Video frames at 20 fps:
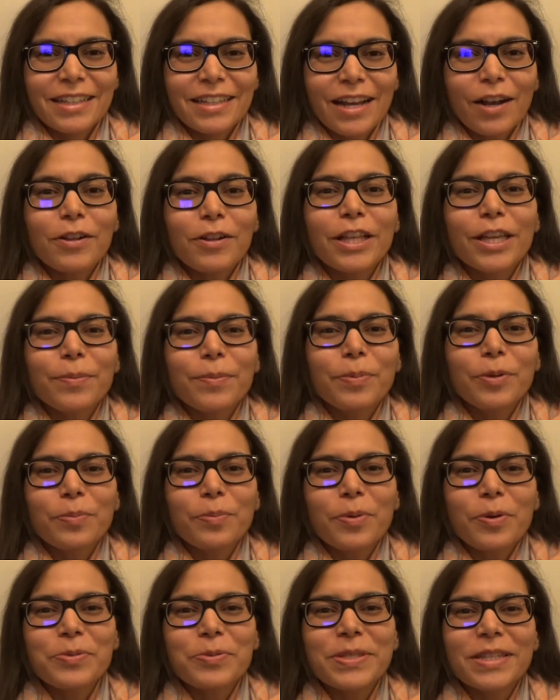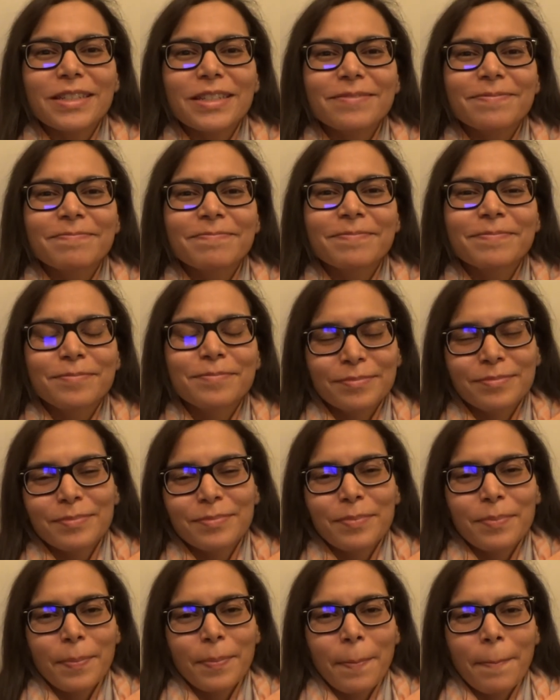i'll keep you posted
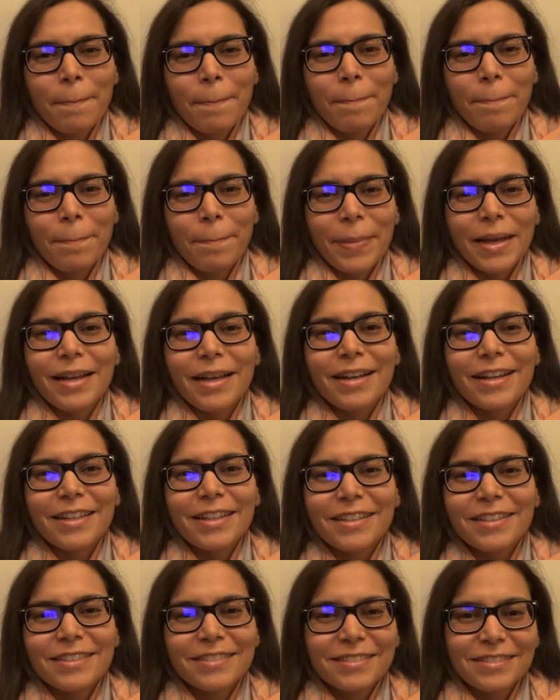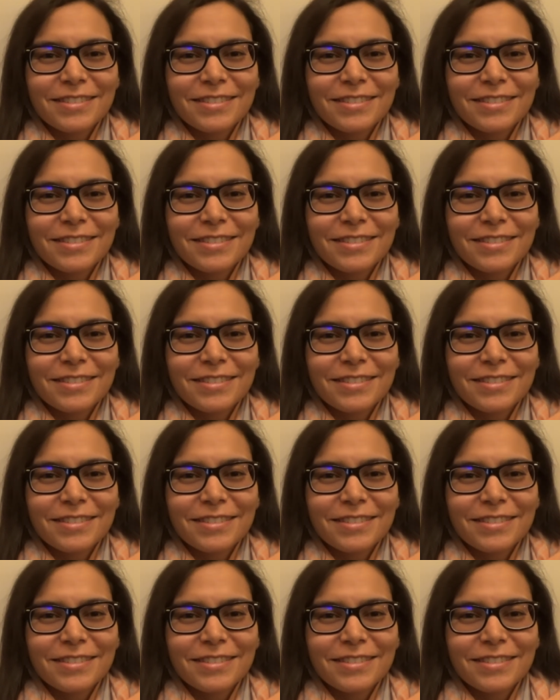bye